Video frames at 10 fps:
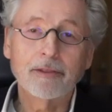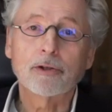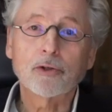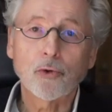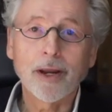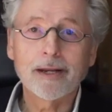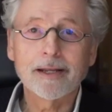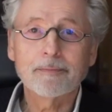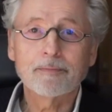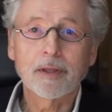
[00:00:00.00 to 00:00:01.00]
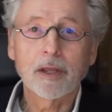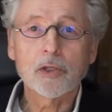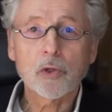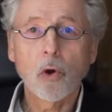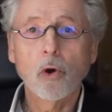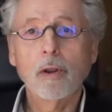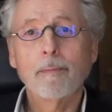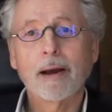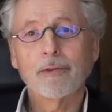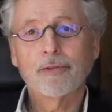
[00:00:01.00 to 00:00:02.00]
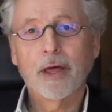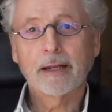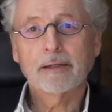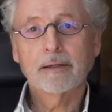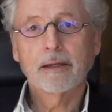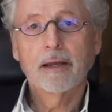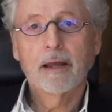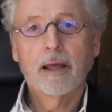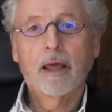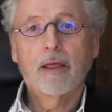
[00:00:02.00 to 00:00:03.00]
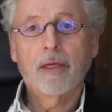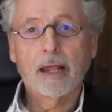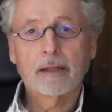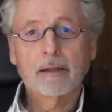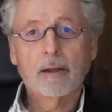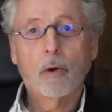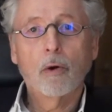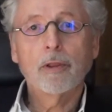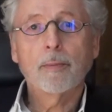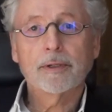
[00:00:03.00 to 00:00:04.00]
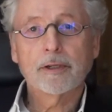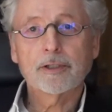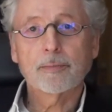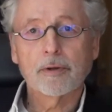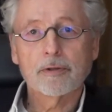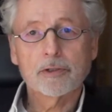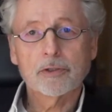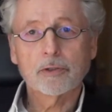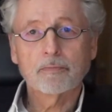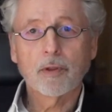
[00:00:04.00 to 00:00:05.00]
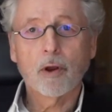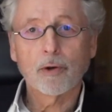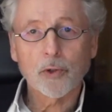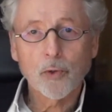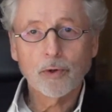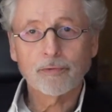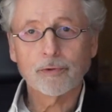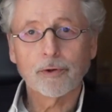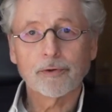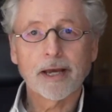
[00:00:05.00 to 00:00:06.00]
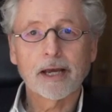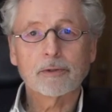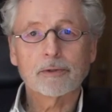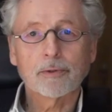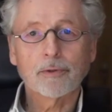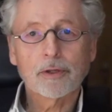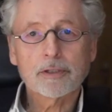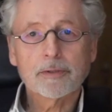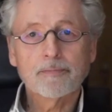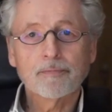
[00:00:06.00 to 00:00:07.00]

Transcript: the training is all about that all the participants, or you, if you decide to do this,